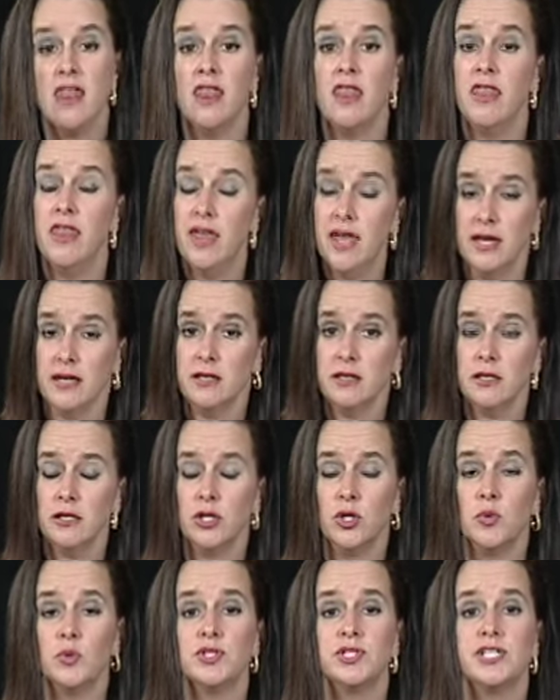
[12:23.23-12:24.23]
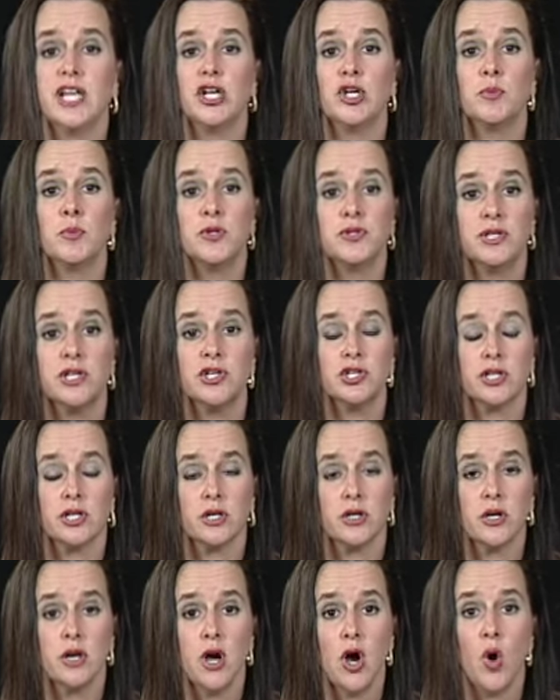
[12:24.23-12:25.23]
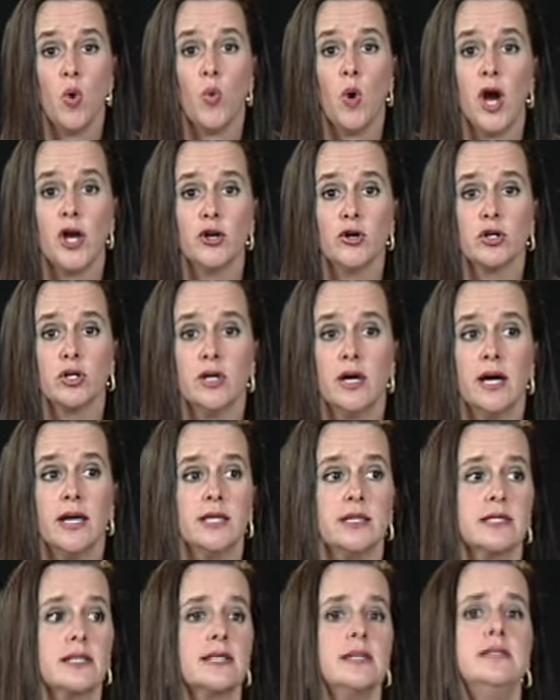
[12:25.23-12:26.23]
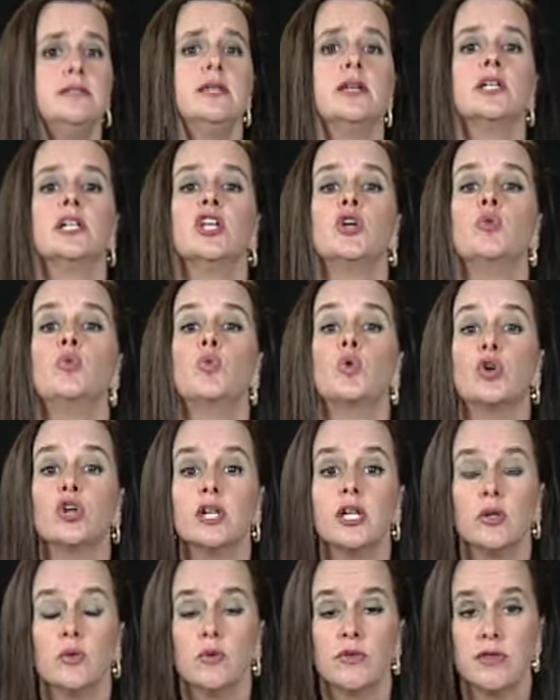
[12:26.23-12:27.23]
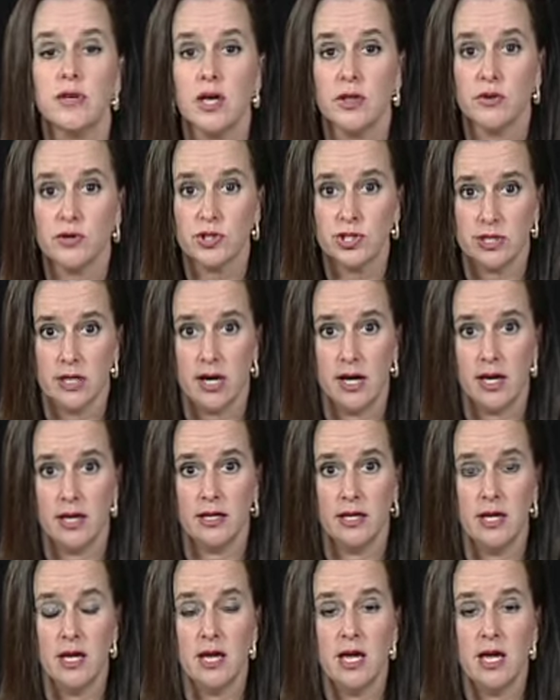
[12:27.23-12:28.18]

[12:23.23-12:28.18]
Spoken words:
Then you would state your position, why your client is continually working with the other side,